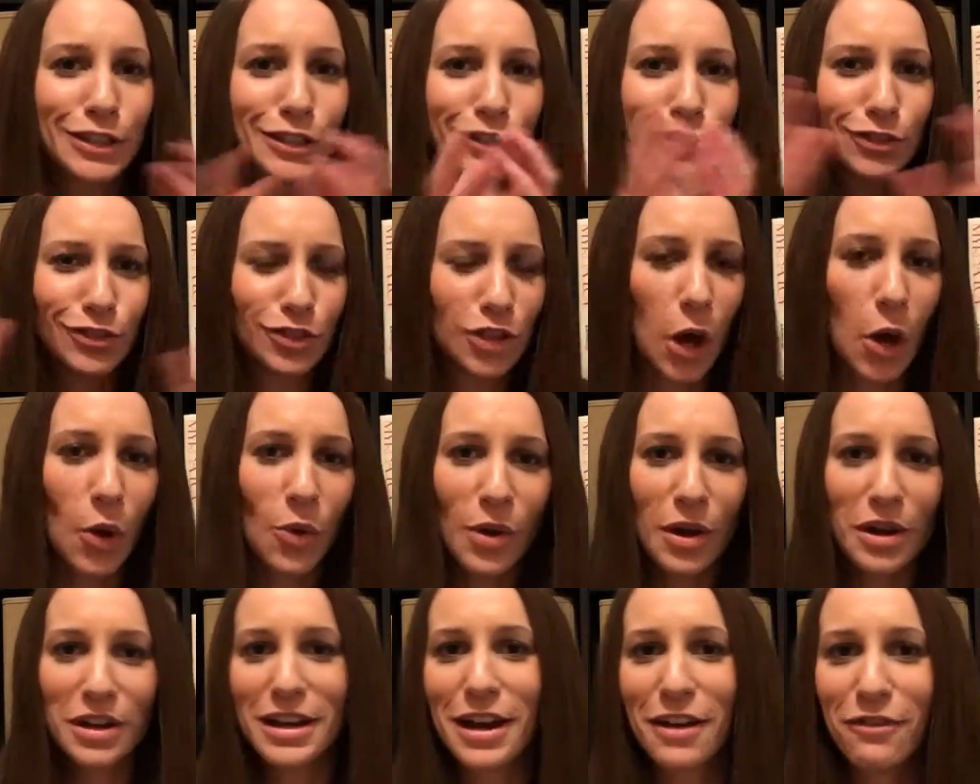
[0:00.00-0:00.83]

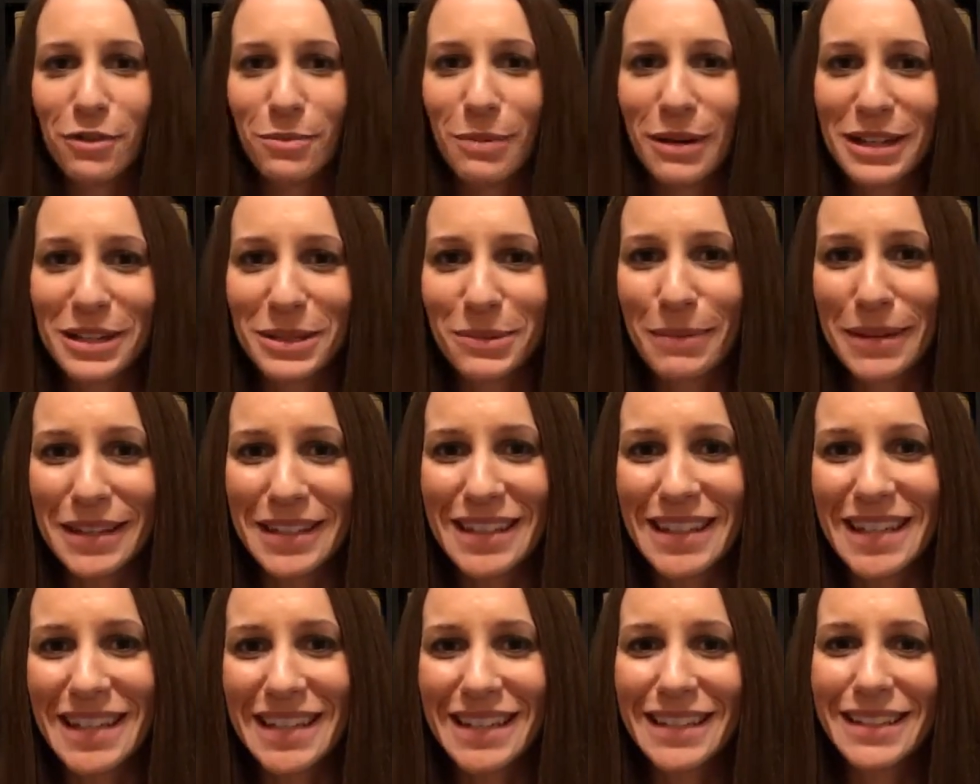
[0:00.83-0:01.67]
so in everybody's
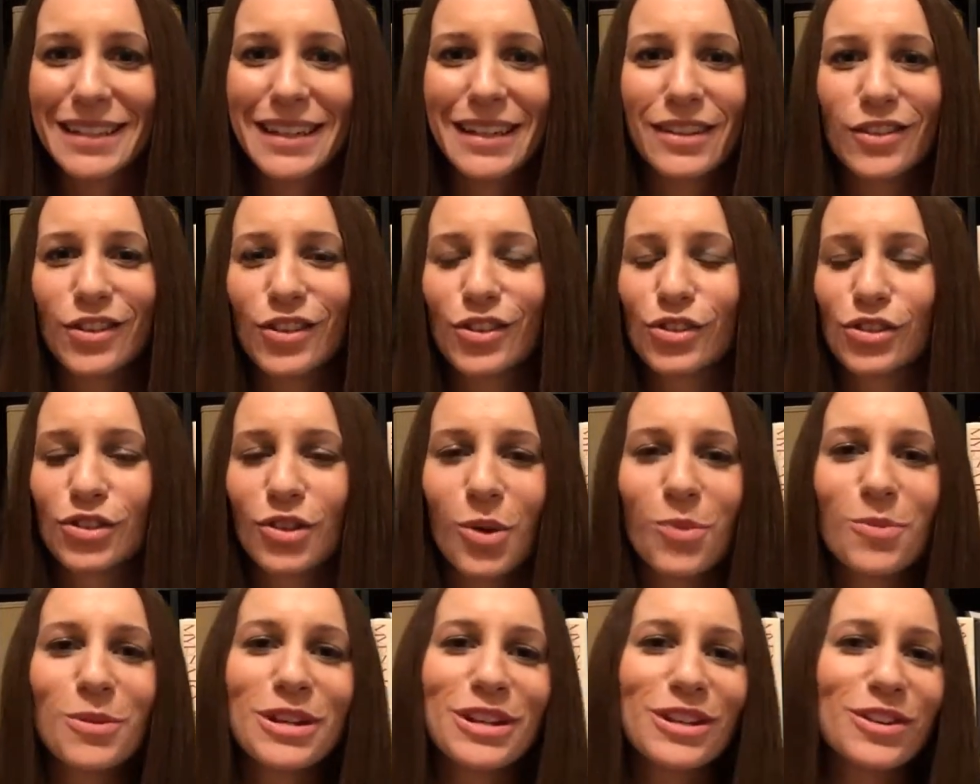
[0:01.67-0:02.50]
business, and there's
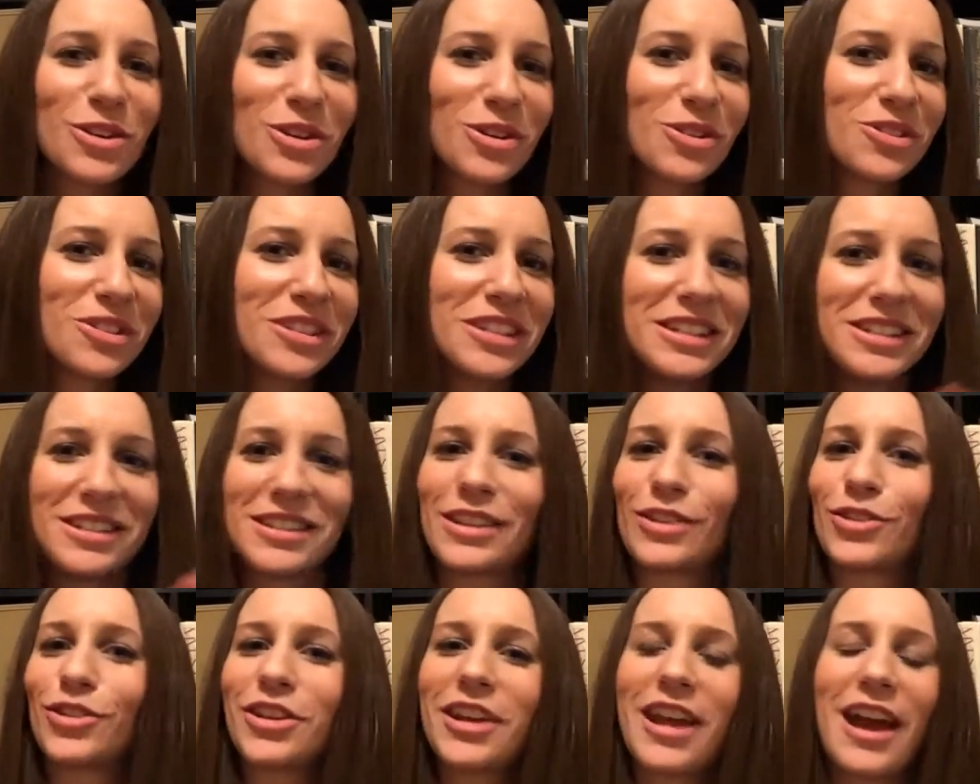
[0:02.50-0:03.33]
so many good
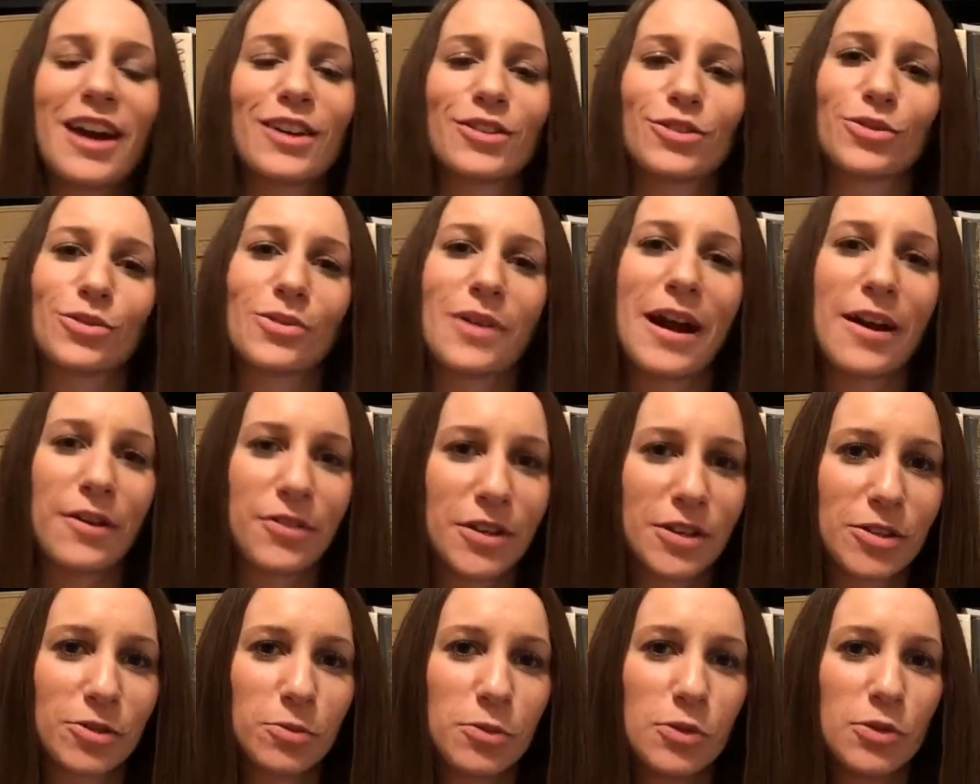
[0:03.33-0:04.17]
scenes that she has throughout
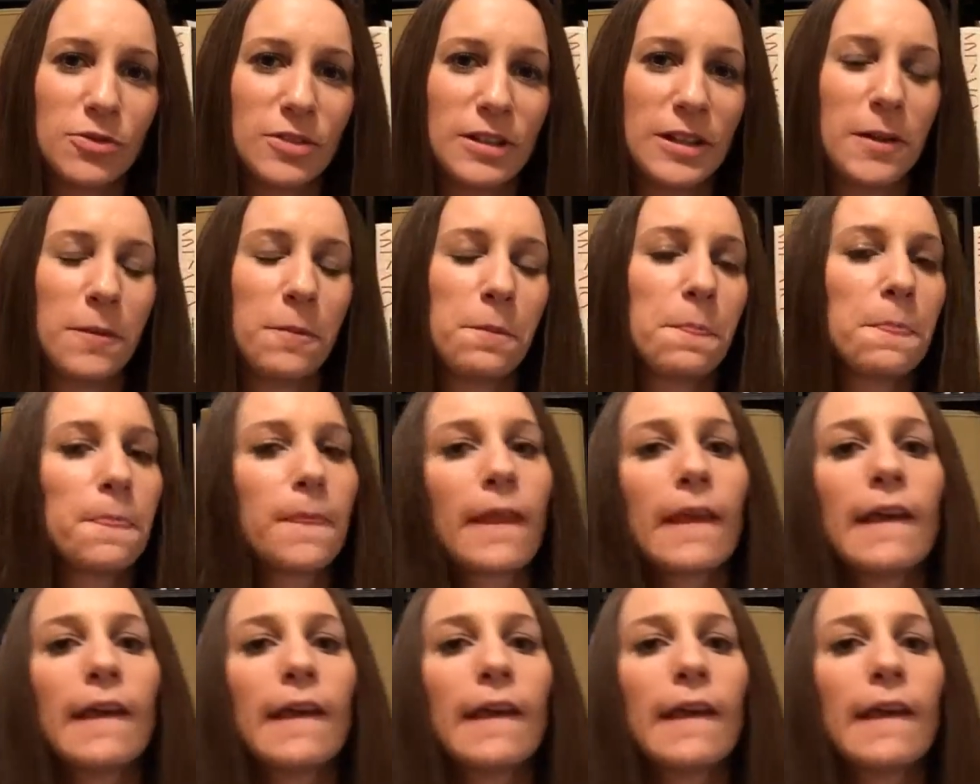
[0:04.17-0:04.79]
this movie.